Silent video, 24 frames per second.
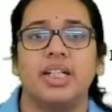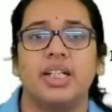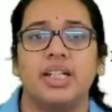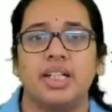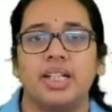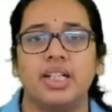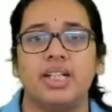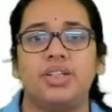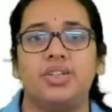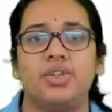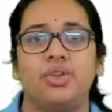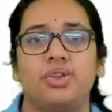
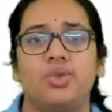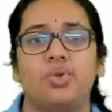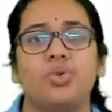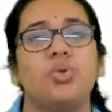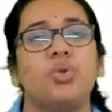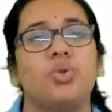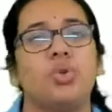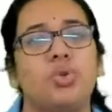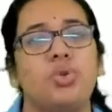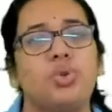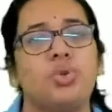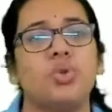into
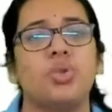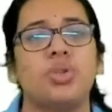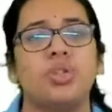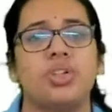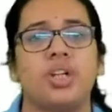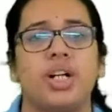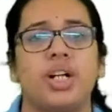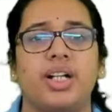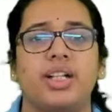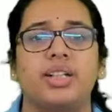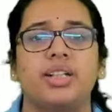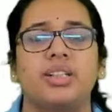two
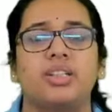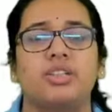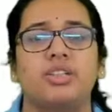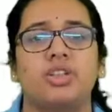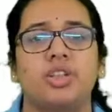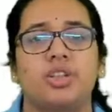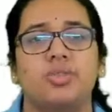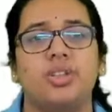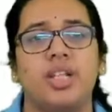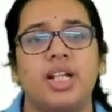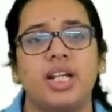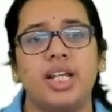triangles
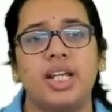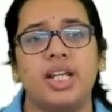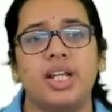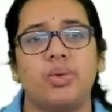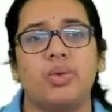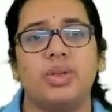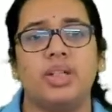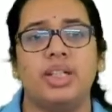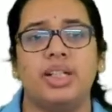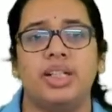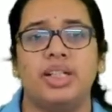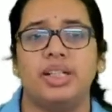of the
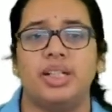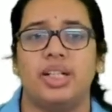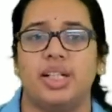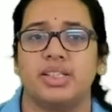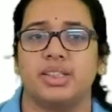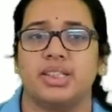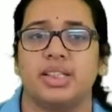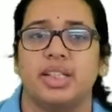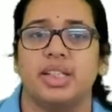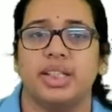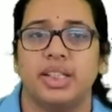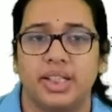equal areas.